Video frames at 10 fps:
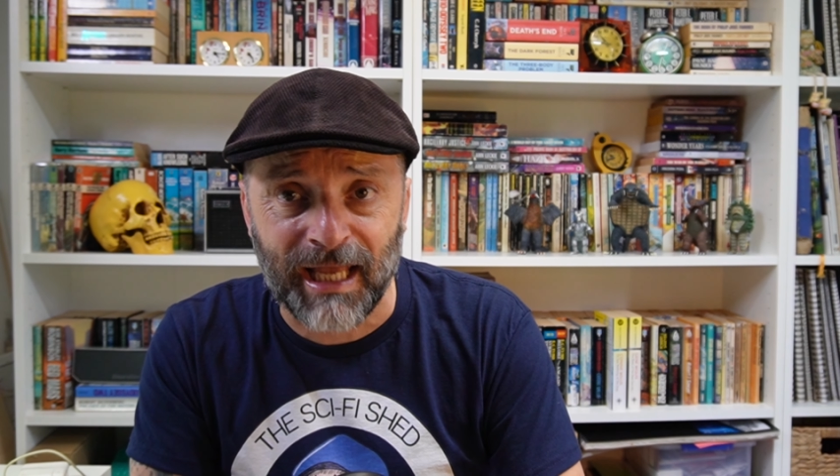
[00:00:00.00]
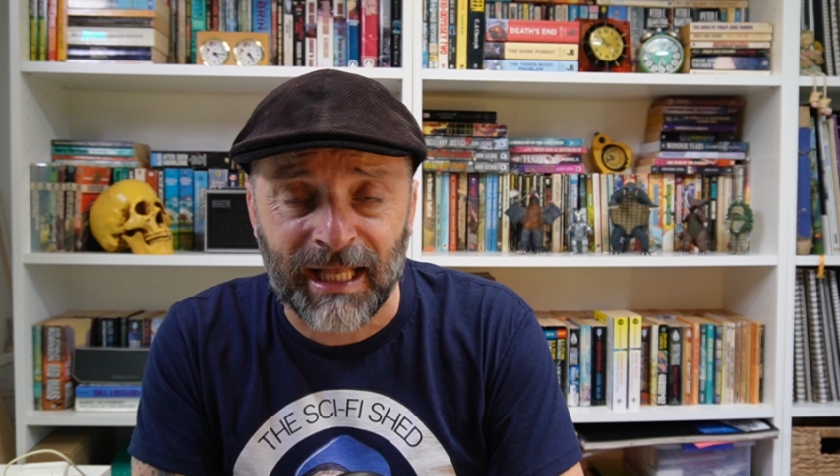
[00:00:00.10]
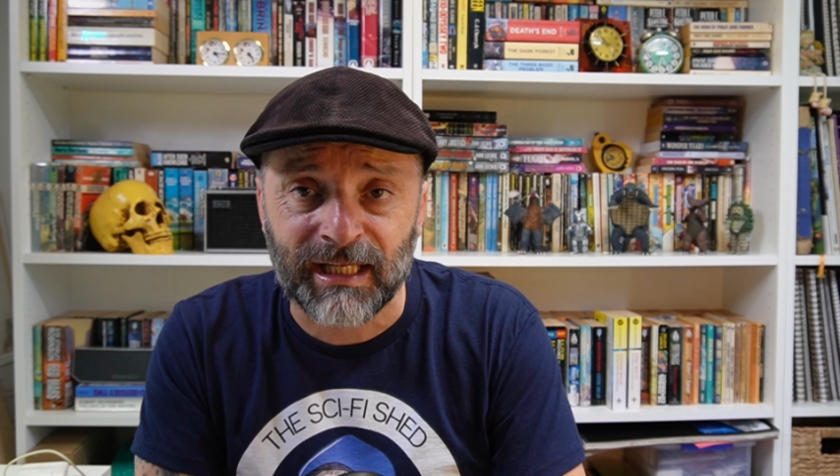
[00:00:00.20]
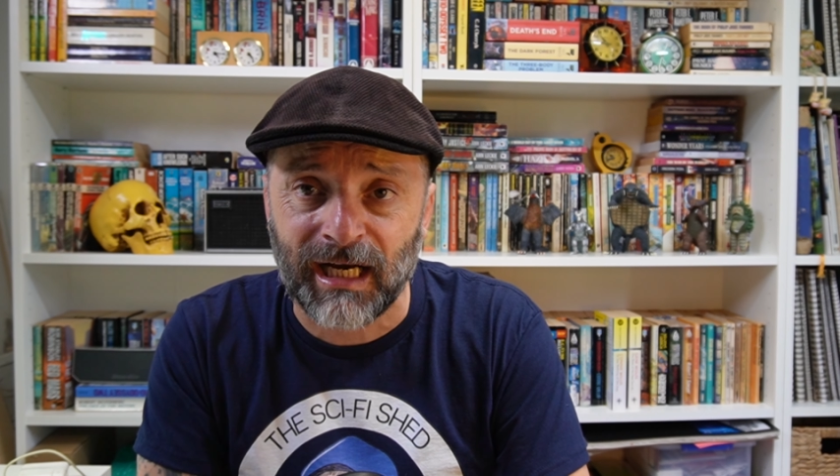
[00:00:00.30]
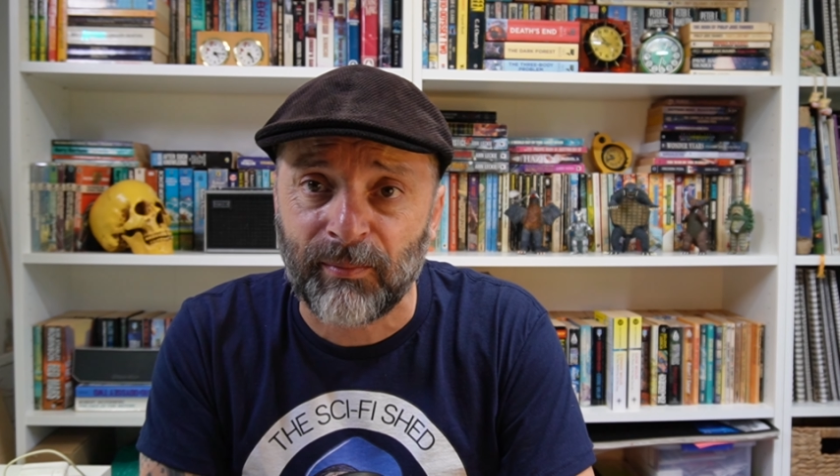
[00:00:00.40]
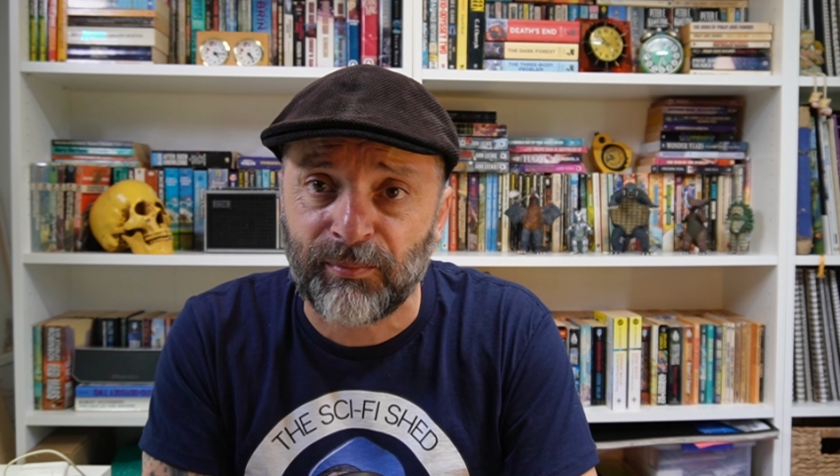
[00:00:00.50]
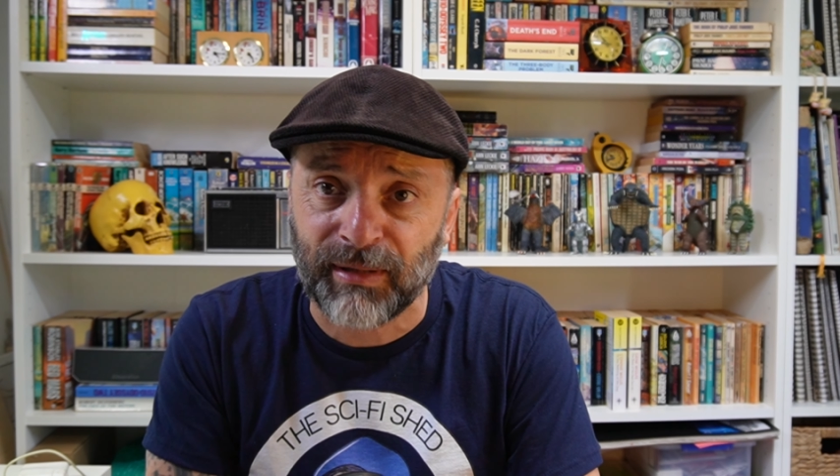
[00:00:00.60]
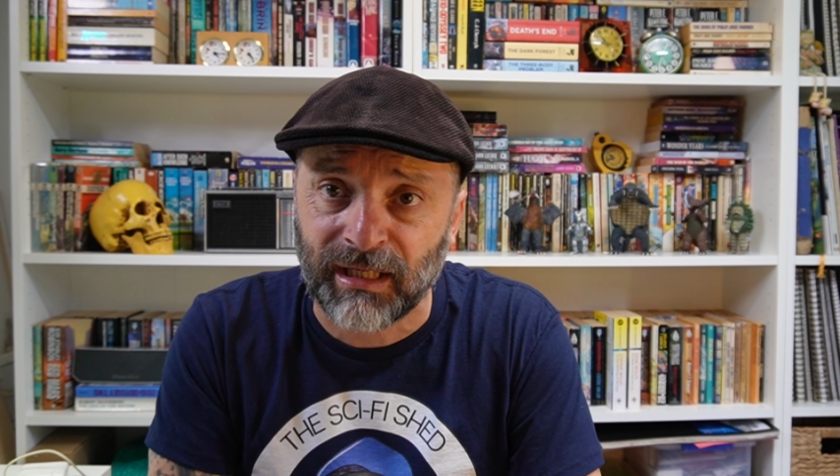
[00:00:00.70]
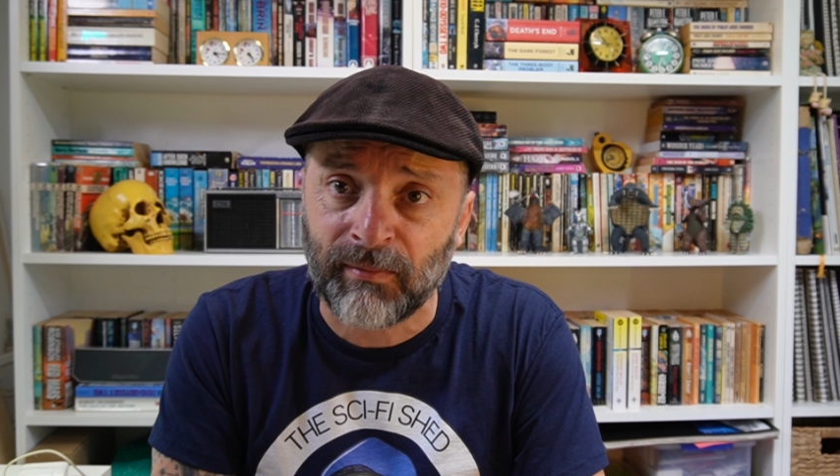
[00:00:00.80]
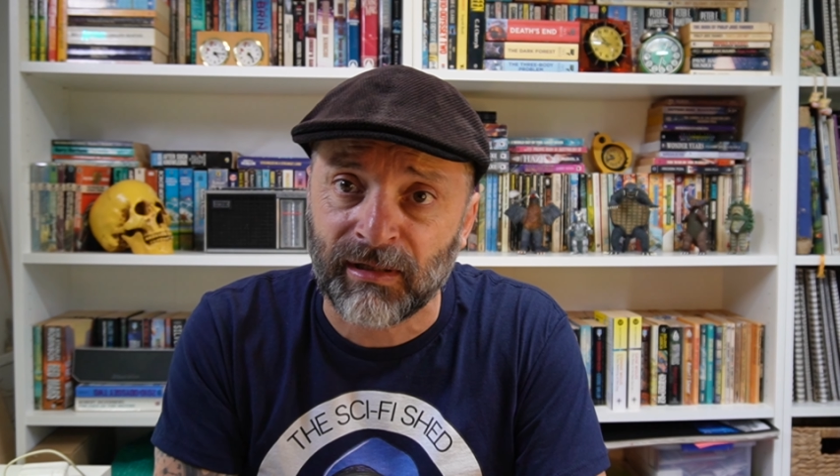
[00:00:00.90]
ended up
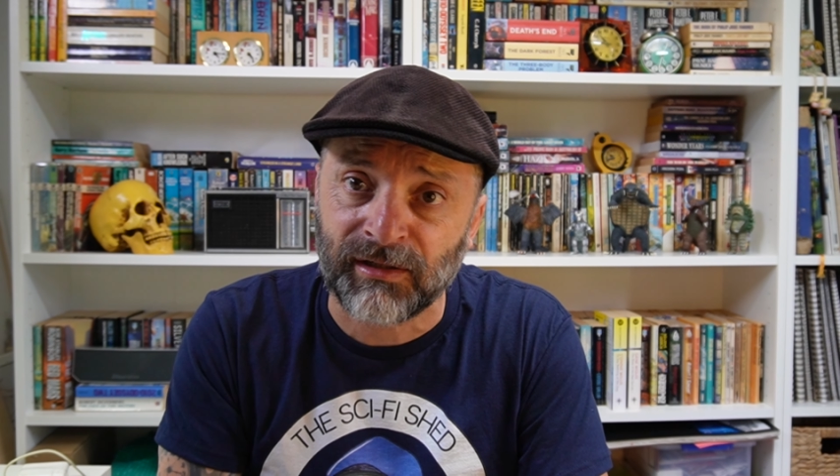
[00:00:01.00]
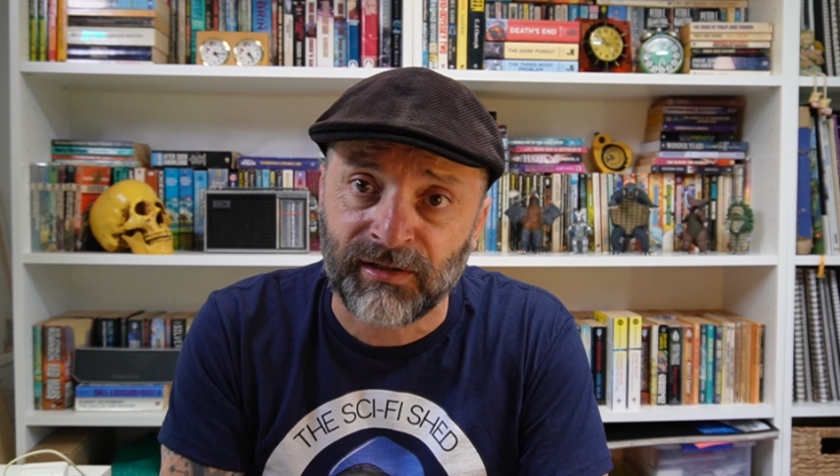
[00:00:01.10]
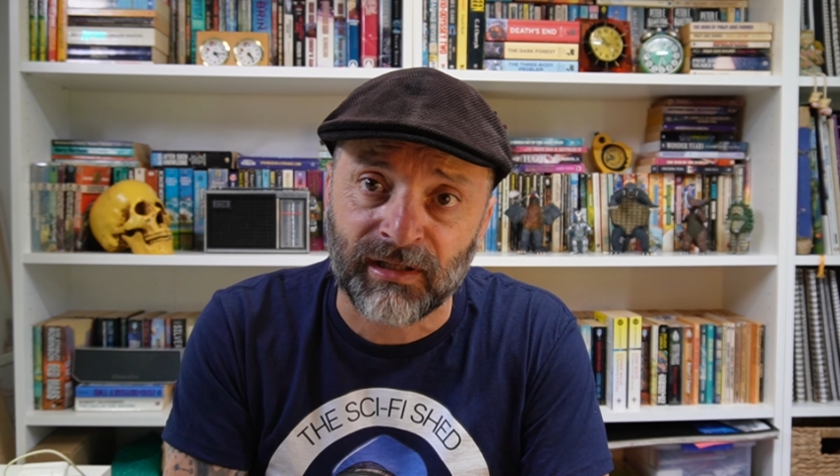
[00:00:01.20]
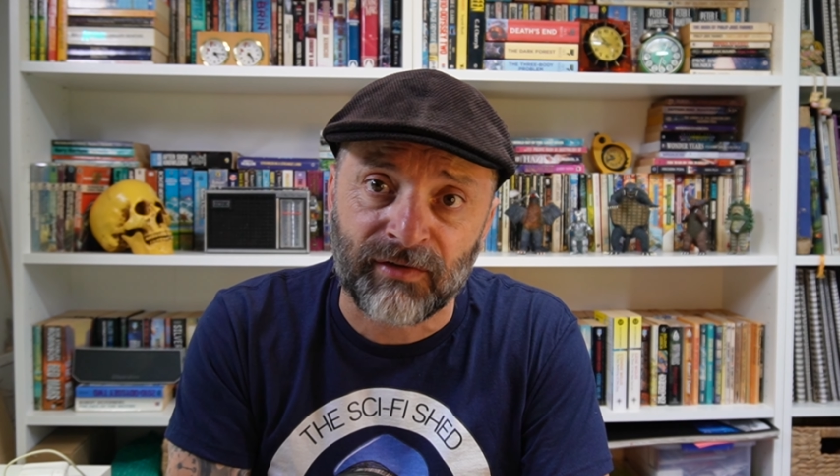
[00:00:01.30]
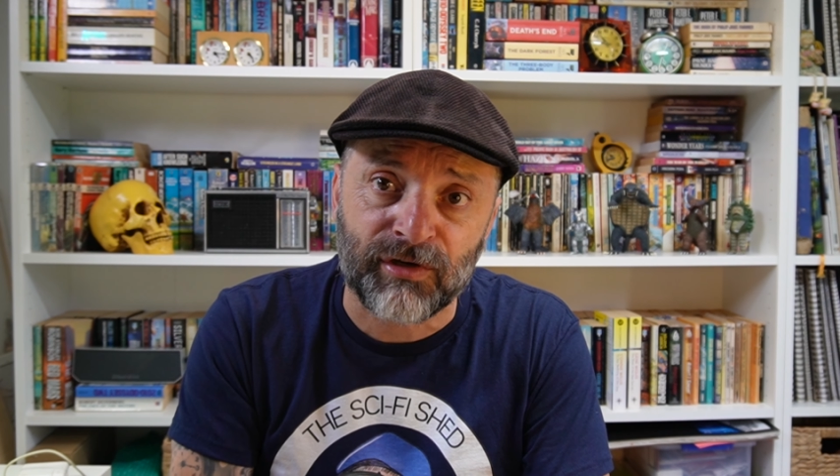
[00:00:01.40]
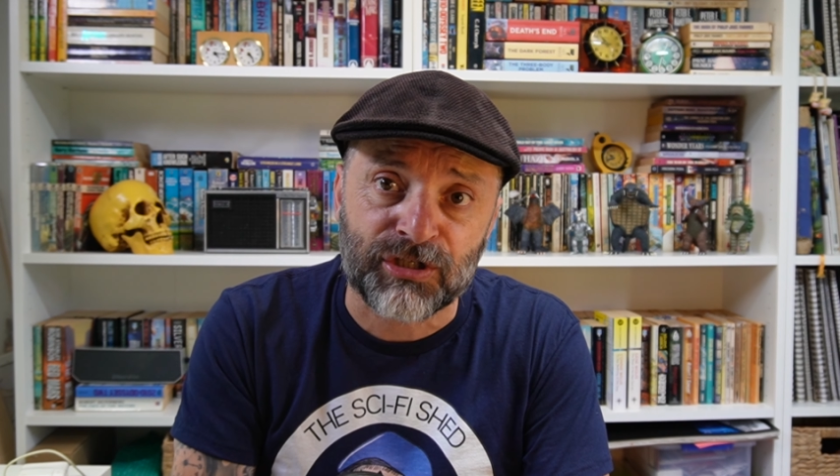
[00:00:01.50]
becoming a delivery